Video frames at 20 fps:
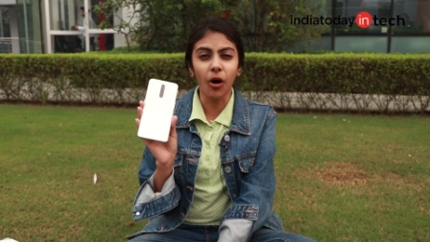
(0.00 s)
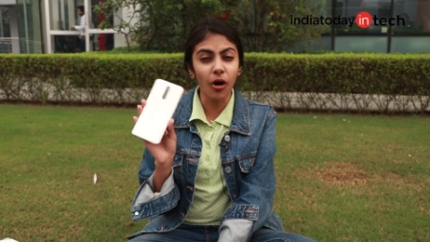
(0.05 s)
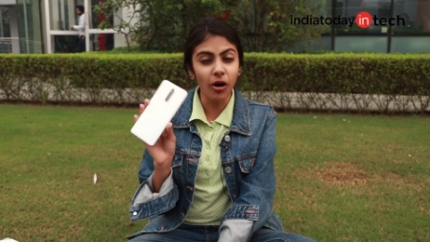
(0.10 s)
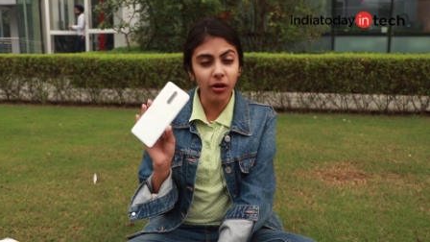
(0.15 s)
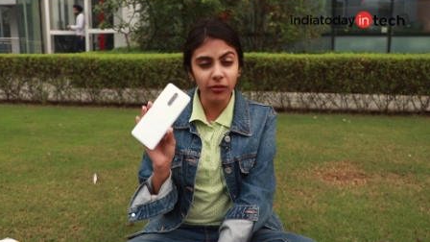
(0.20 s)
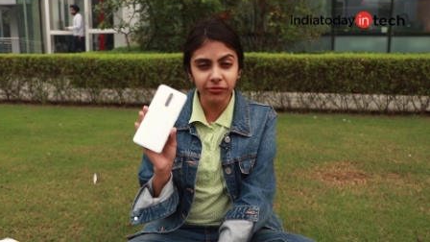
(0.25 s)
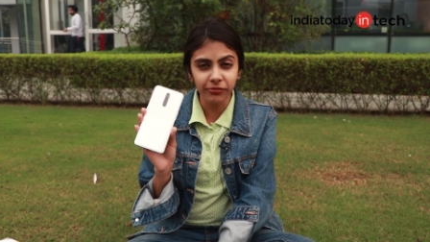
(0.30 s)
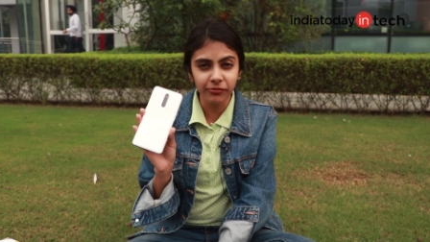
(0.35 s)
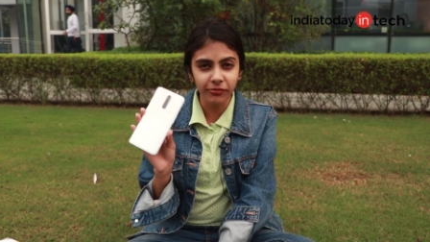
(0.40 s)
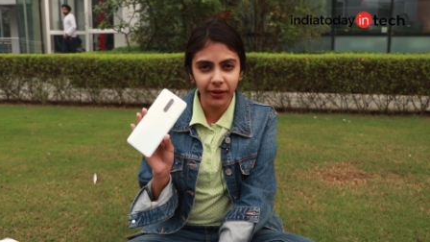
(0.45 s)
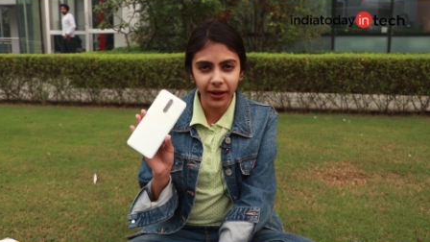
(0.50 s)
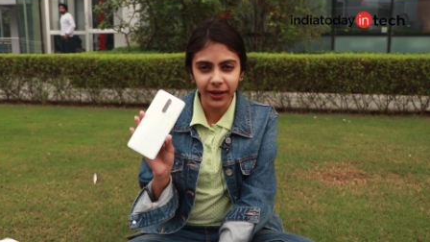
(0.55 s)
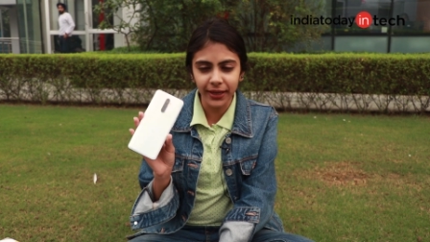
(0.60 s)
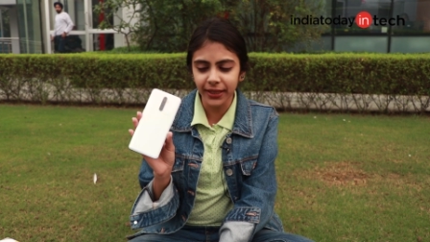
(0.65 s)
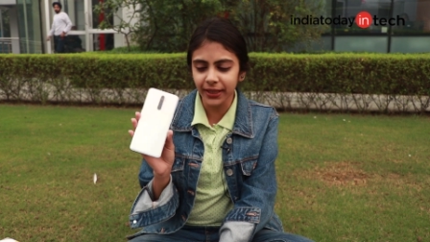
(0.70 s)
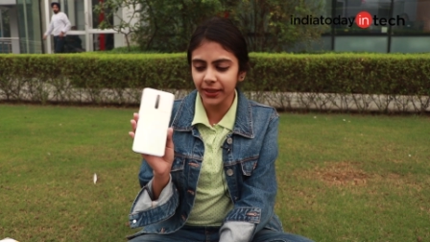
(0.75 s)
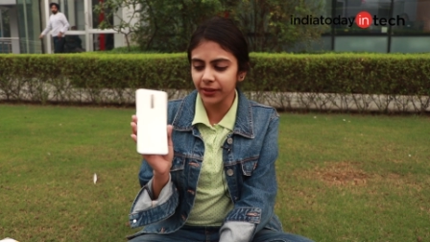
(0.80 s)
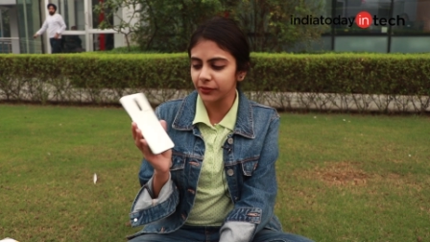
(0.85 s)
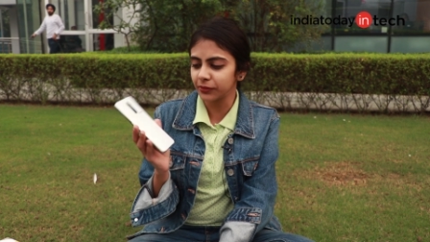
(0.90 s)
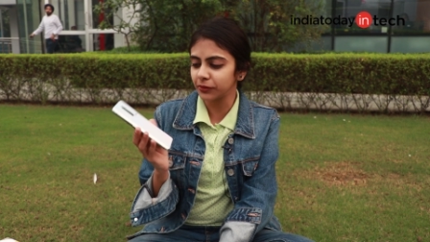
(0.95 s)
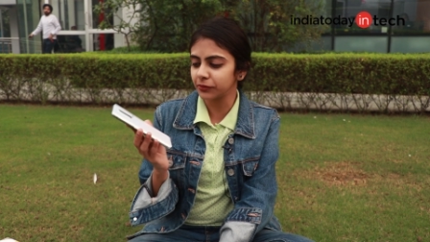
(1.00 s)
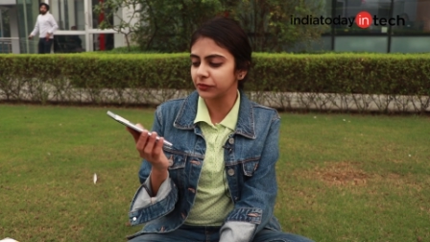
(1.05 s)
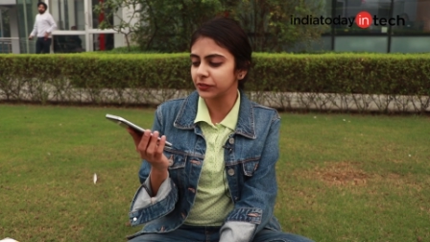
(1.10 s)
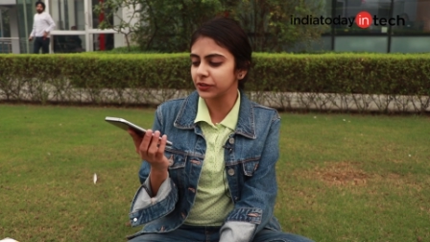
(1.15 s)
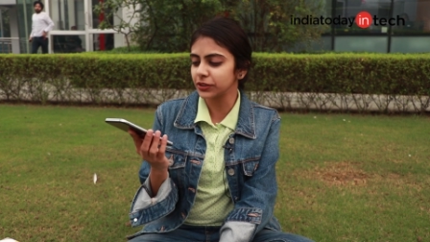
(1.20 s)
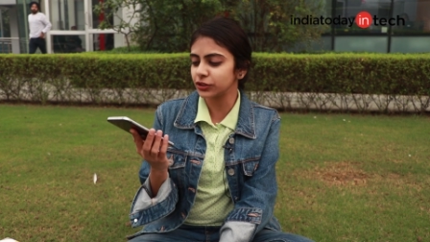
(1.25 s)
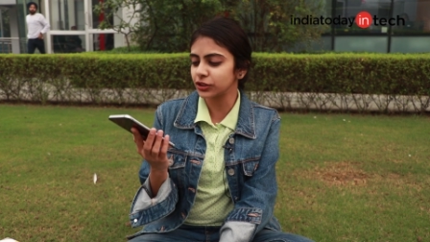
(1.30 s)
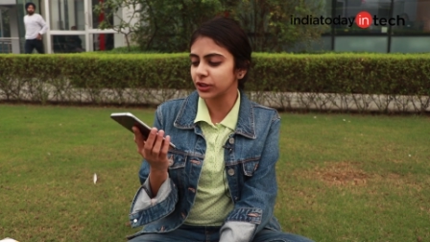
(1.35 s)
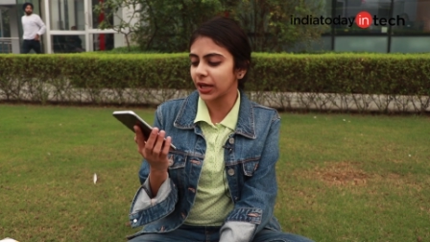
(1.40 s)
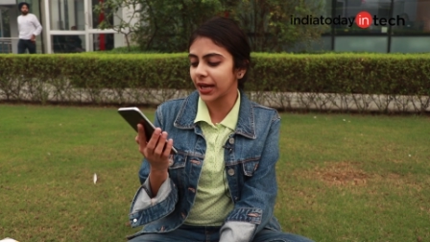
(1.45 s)
off-white
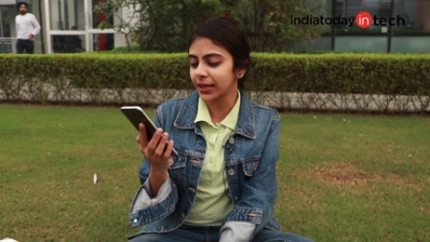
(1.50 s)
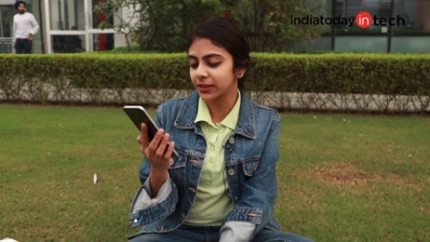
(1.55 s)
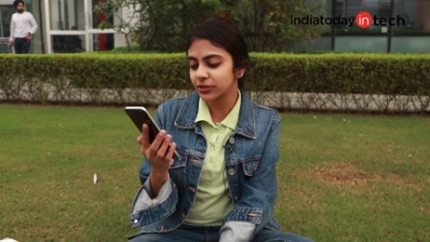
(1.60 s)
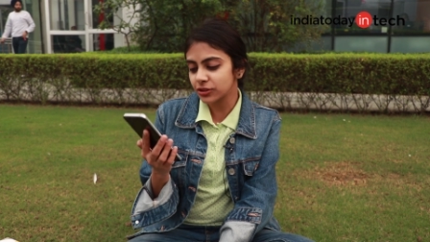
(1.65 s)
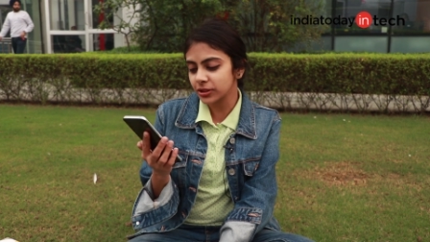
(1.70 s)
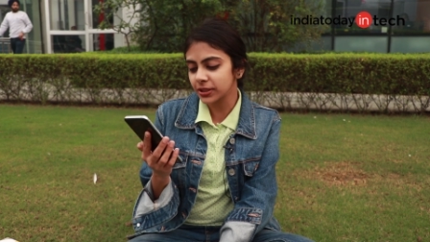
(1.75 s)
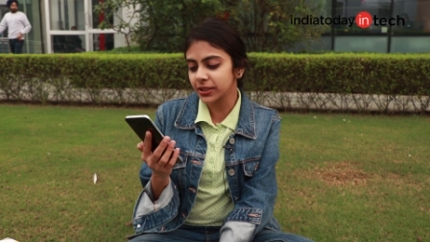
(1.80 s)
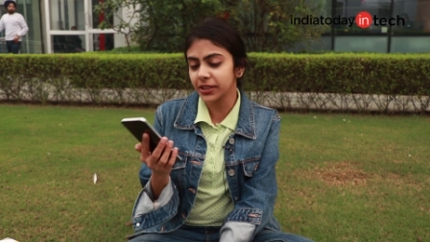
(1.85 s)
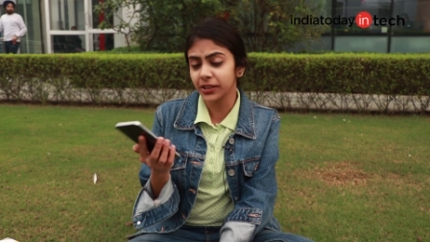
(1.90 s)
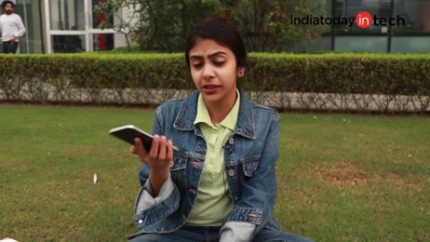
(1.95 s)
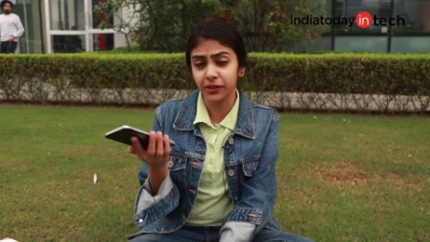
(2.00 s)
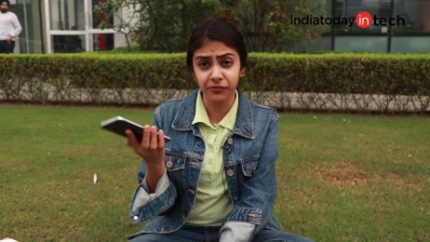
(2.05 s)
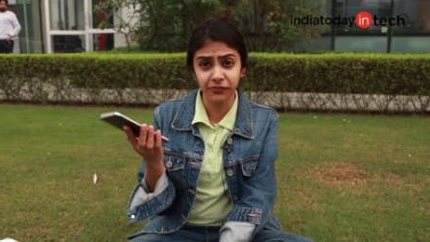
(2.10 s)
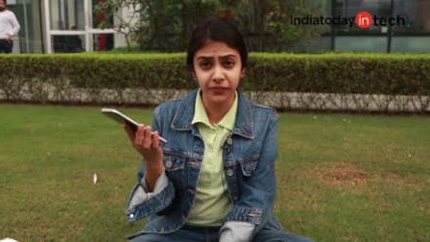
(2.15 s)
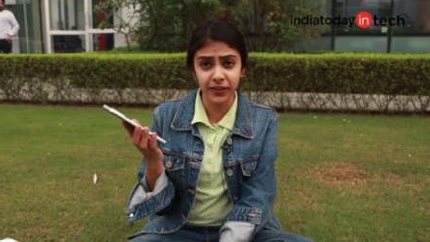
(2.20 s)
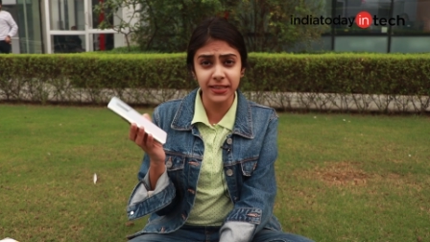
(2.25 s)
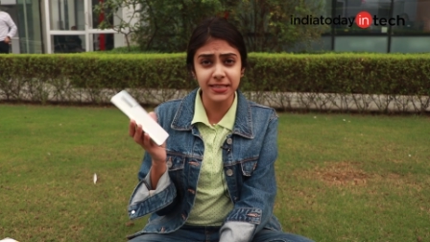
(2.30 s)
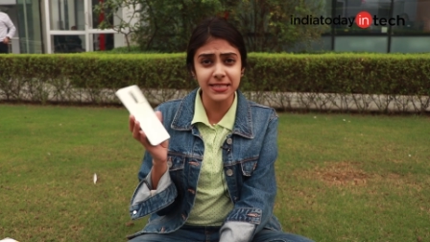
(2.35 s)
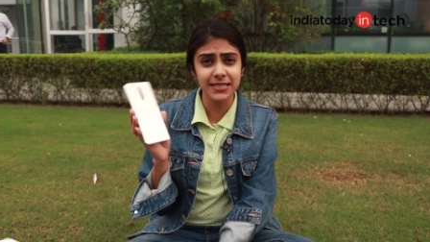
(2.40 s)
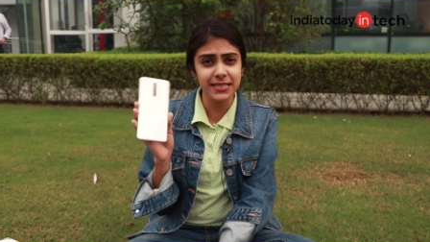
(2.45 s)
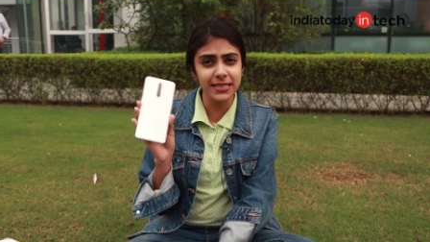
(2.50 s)
which actually reflects